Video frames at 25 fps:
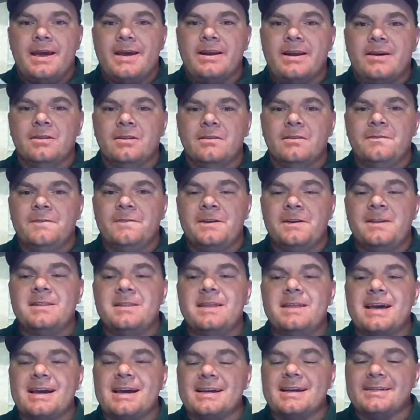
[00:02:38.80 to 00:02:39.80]
an
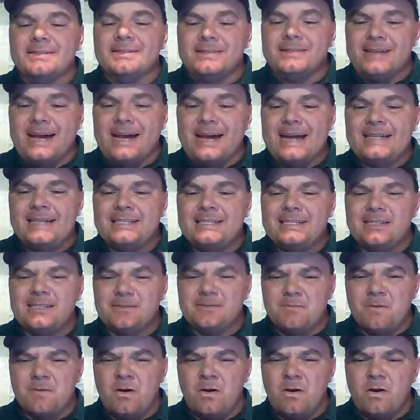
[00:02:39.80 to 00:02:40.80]
elephant that is that
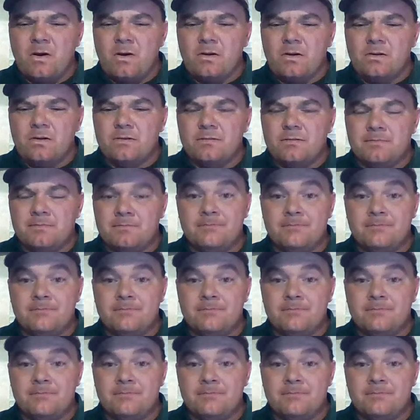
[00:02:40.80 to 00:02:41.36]
small,